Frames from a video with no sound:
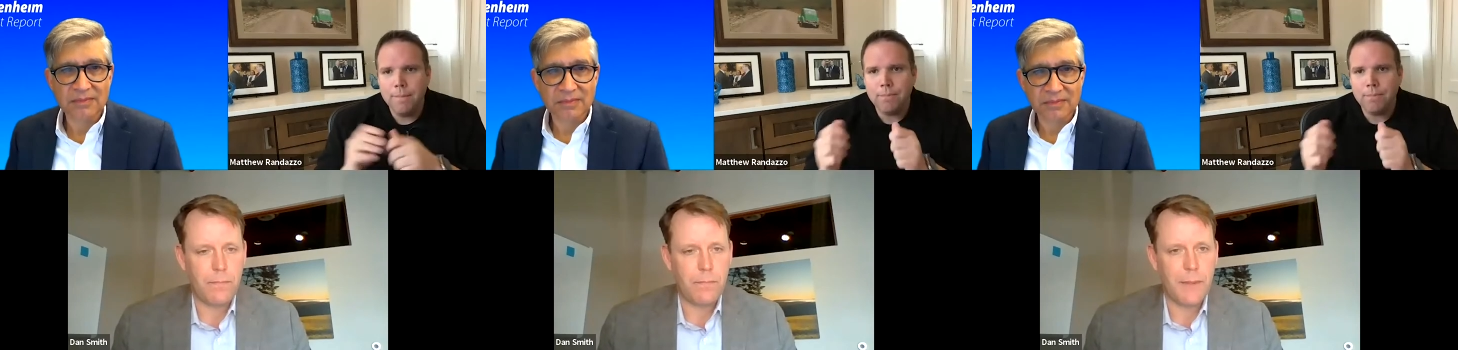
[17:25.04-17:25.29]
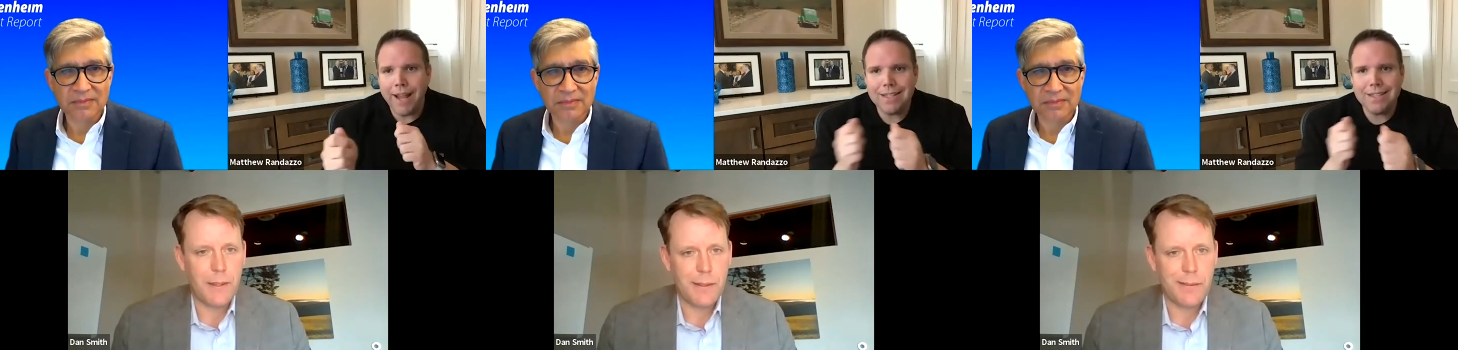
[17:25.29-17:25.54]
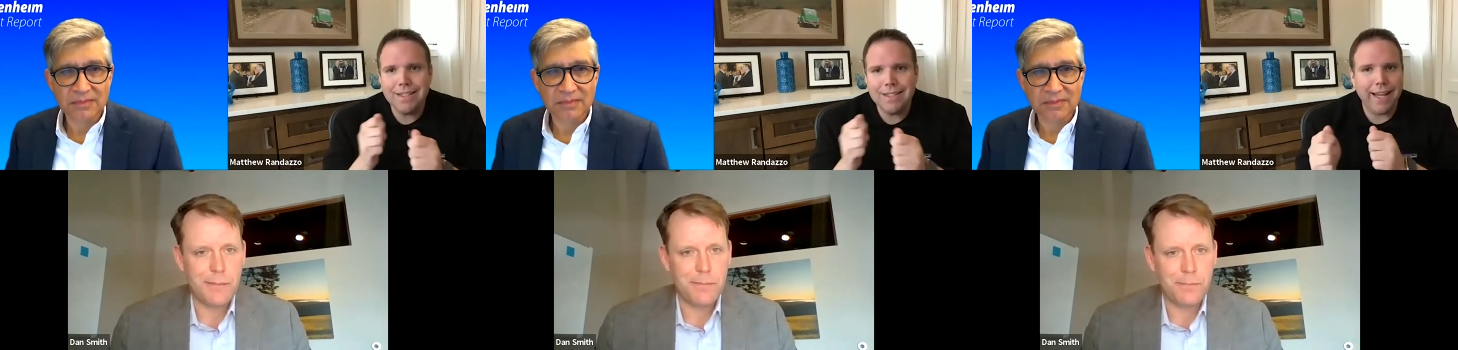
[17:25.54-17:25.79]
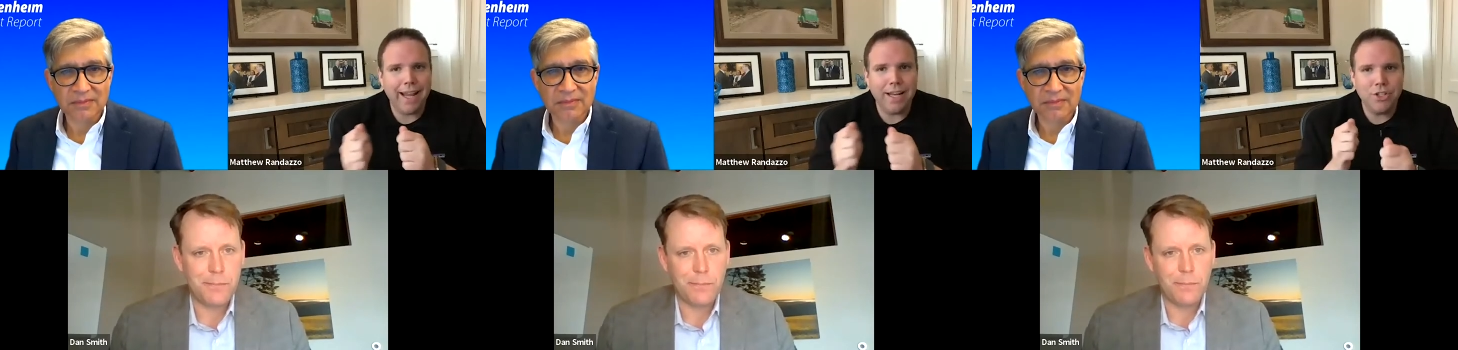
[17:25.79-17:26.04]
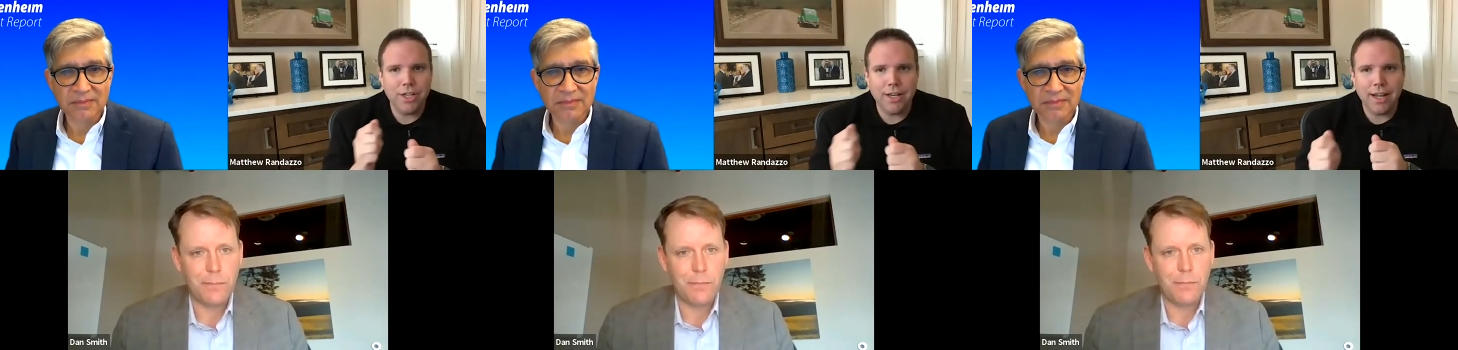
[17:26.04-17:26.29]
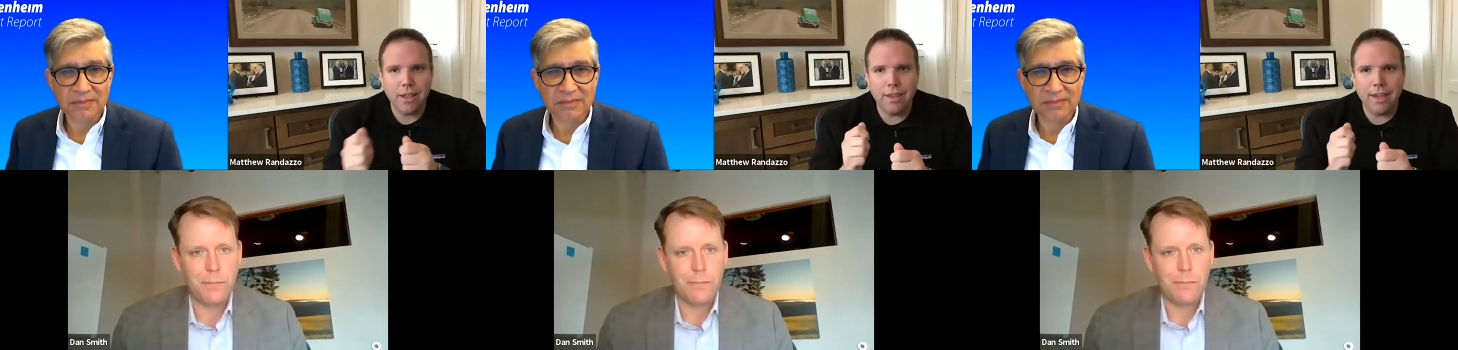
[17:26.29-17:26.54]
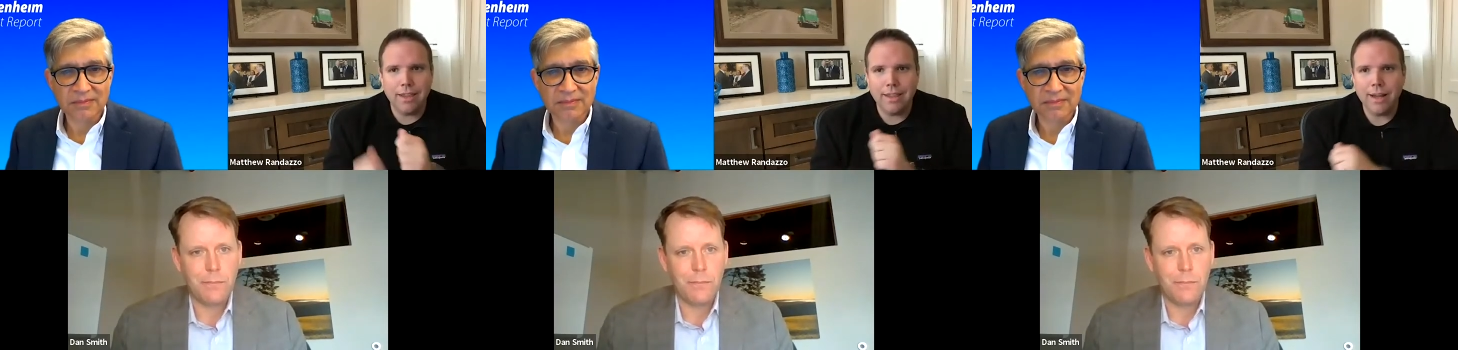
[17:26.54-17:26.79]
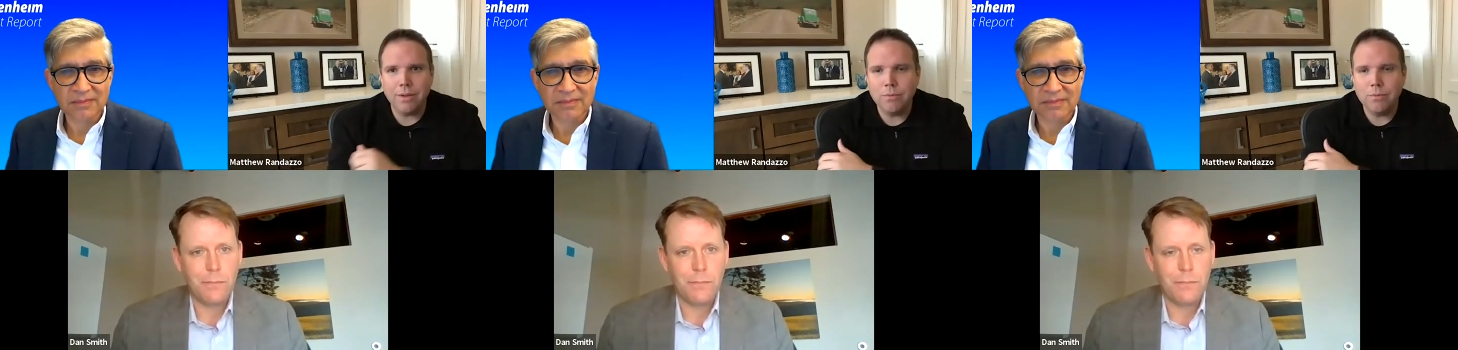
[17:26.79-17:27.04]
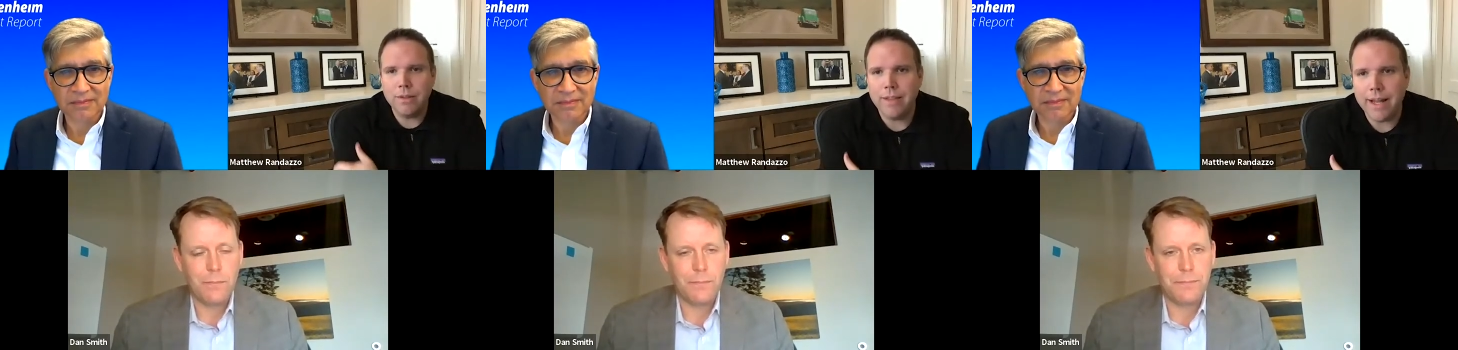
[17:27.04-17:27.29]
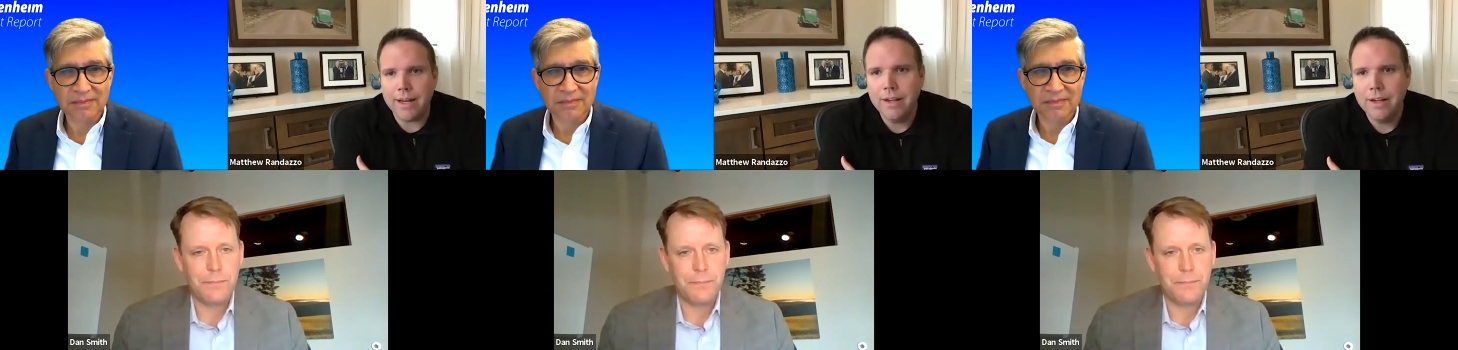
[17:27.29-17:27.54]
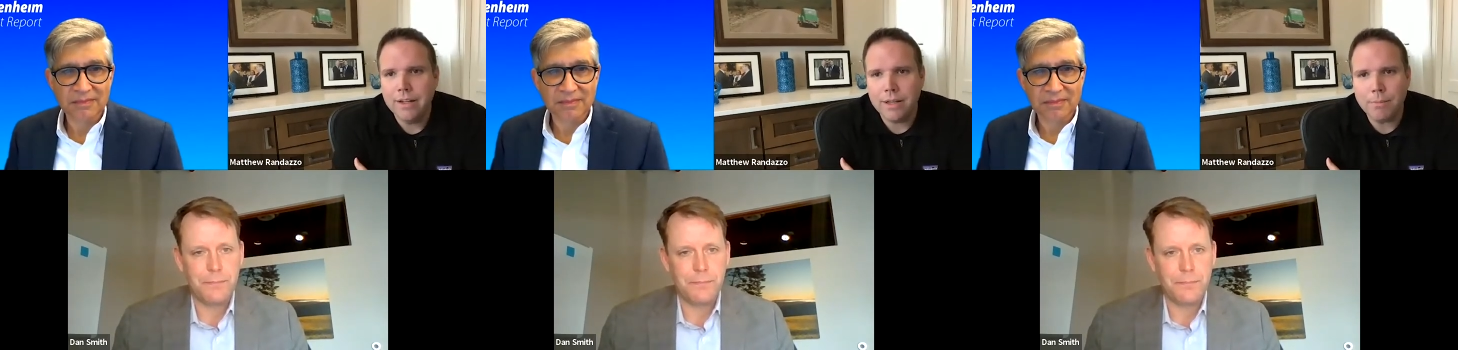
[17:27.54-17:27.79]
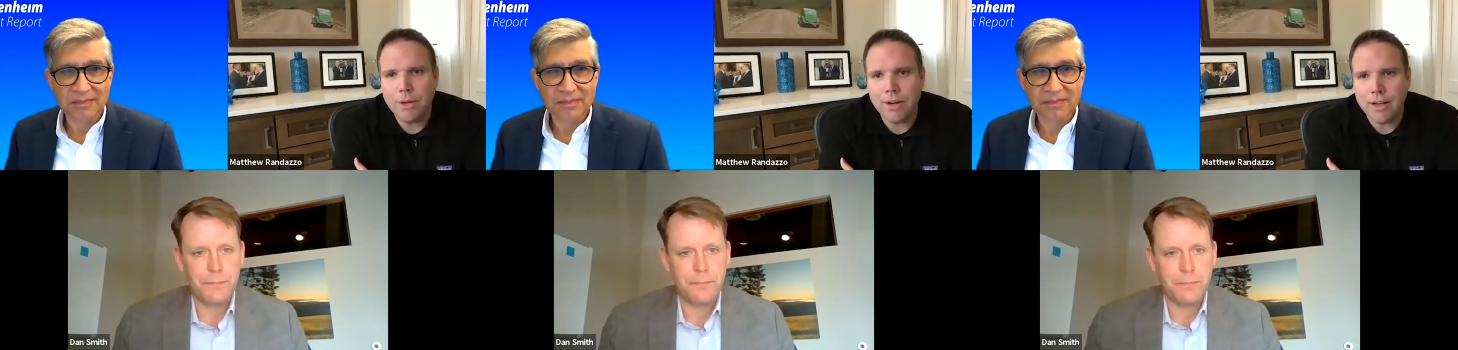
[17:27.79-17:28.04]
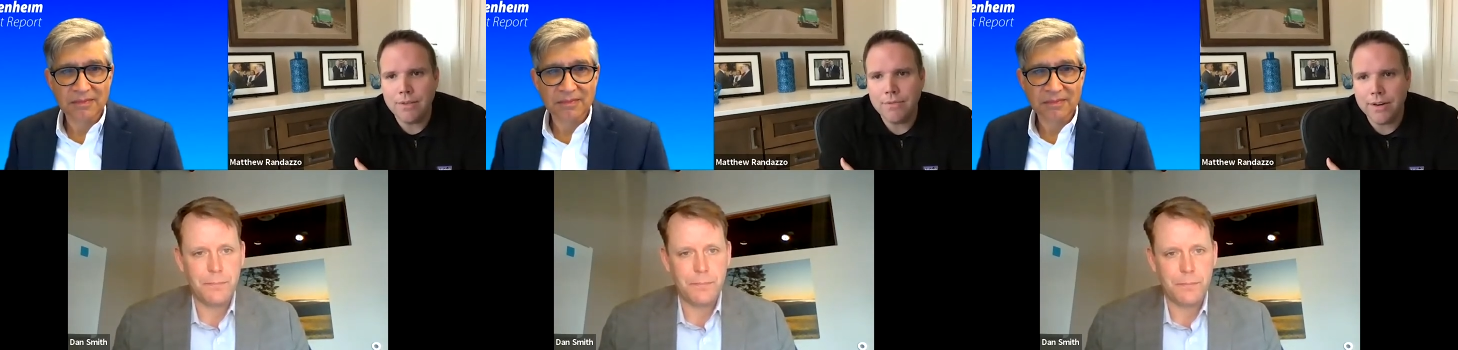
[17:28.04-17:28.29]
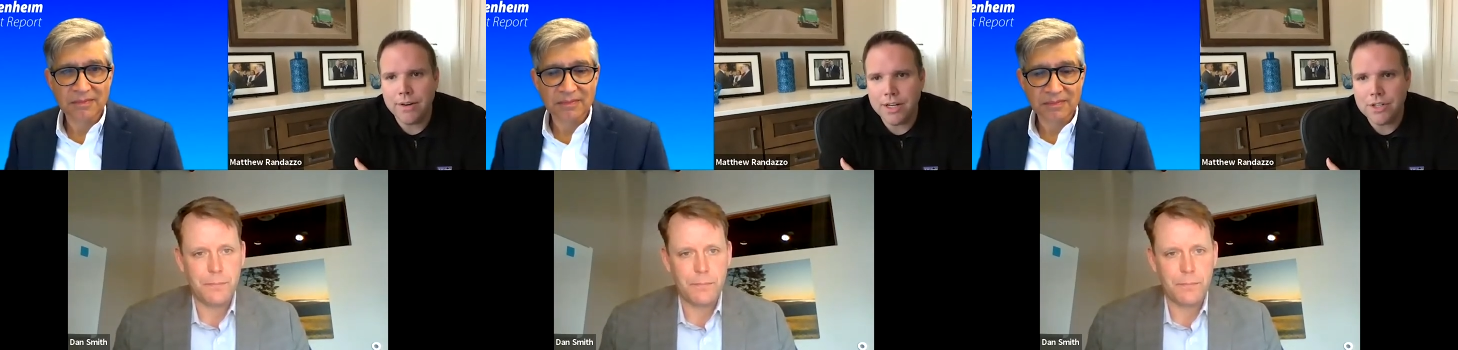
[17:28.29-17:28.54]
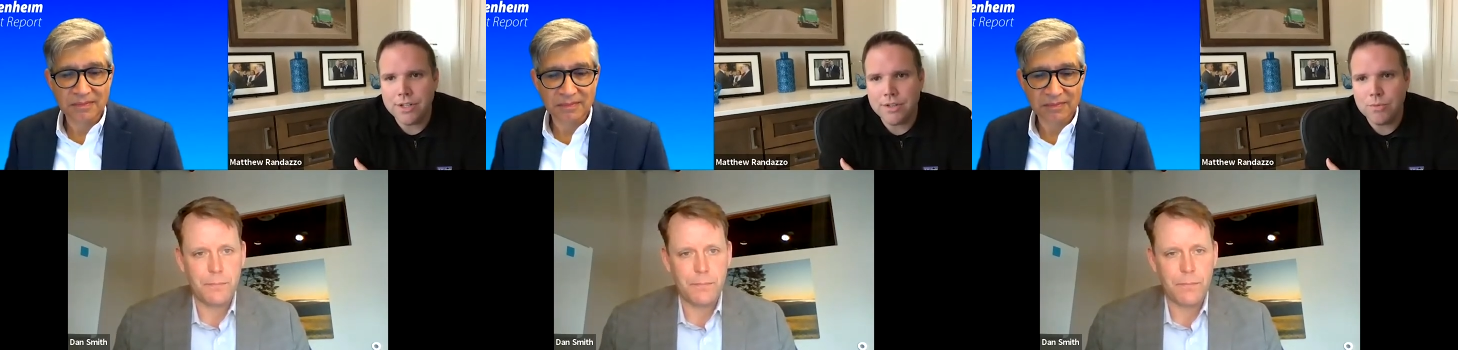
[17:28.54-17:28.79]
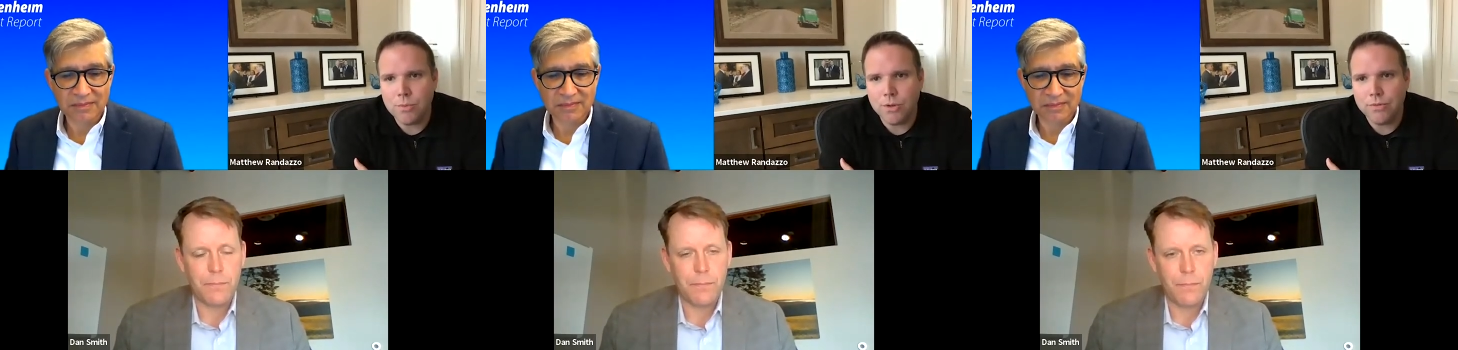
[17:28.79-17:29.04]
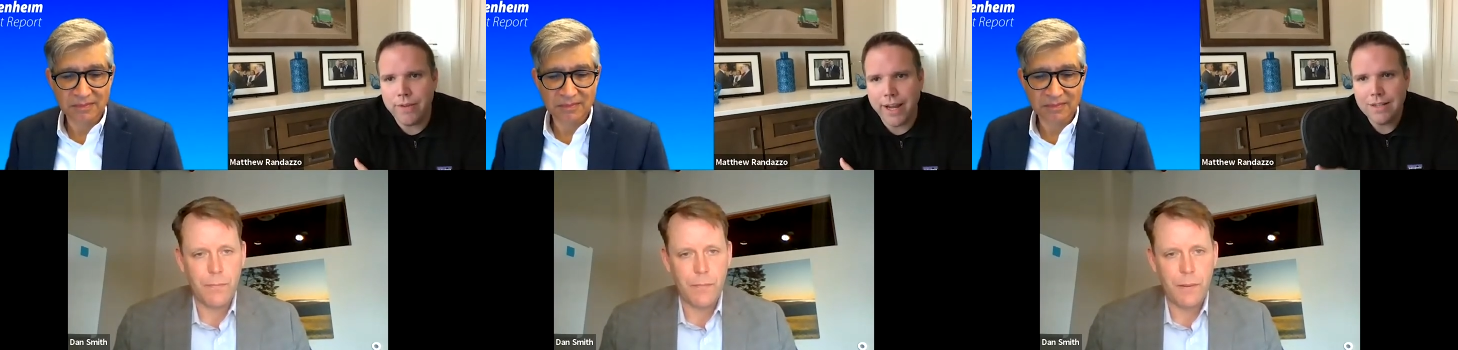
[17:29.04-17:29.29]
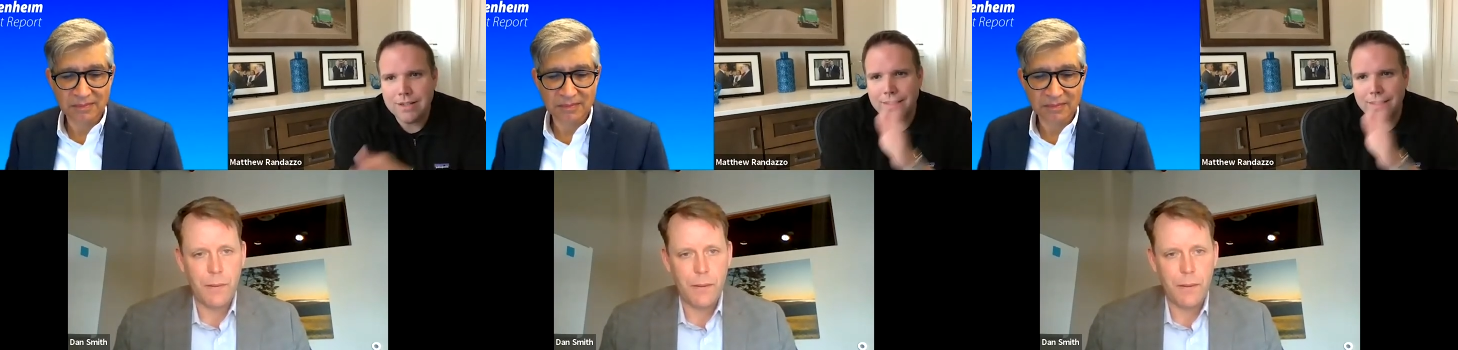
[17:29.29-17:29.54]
Speaker 1: that's the tension I think that community foundations will face,